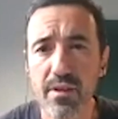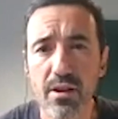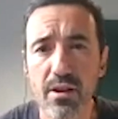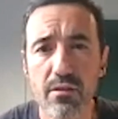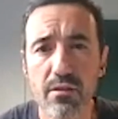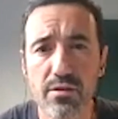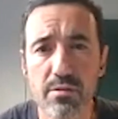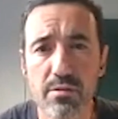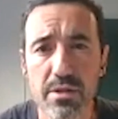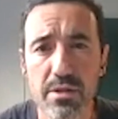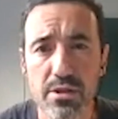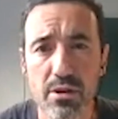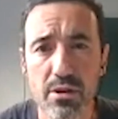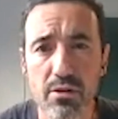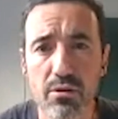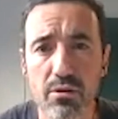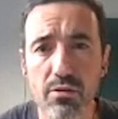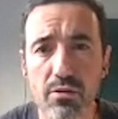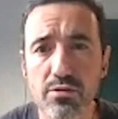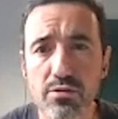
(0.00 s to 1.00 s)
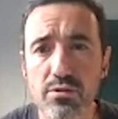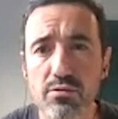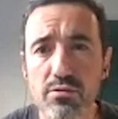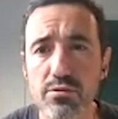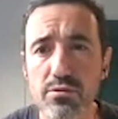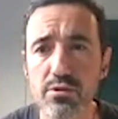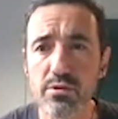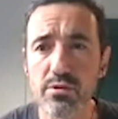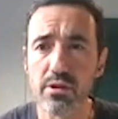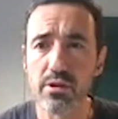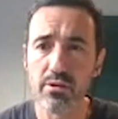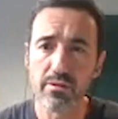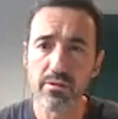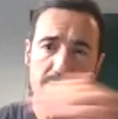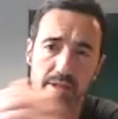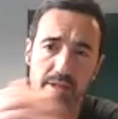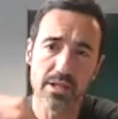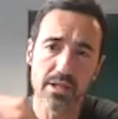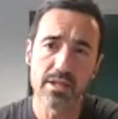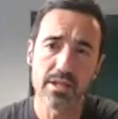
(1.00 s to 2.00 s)
the measure rho through the
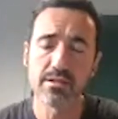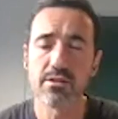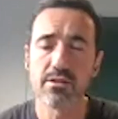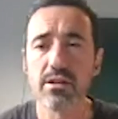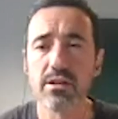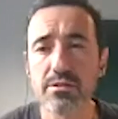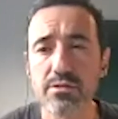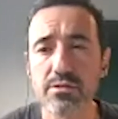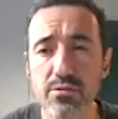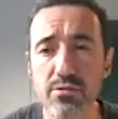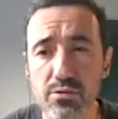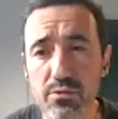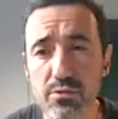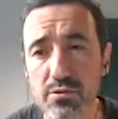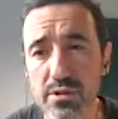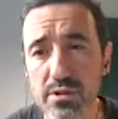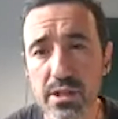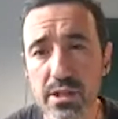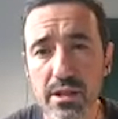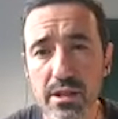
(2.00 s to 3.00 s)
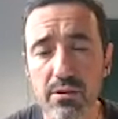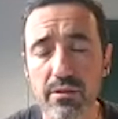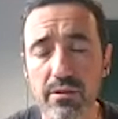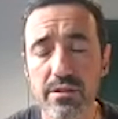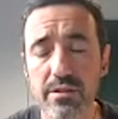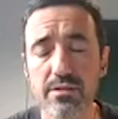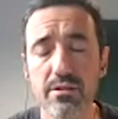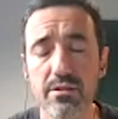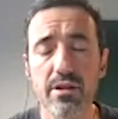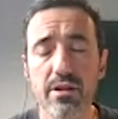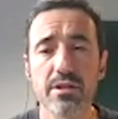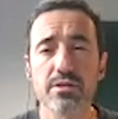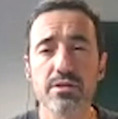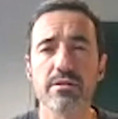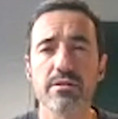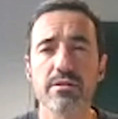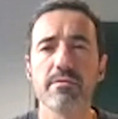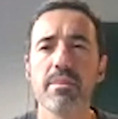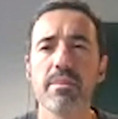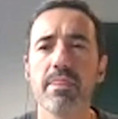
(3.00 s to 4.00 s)
equivalence class, through the equivalence relation.
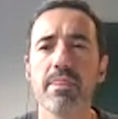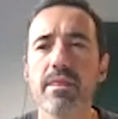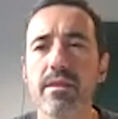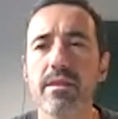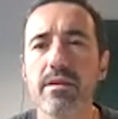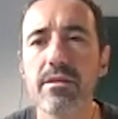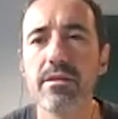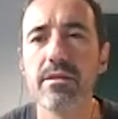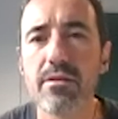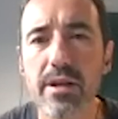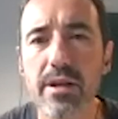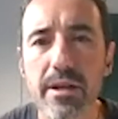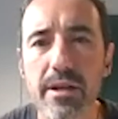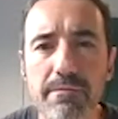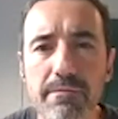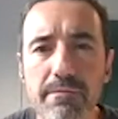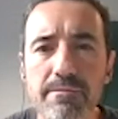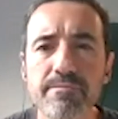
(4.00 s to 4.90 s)
Okay.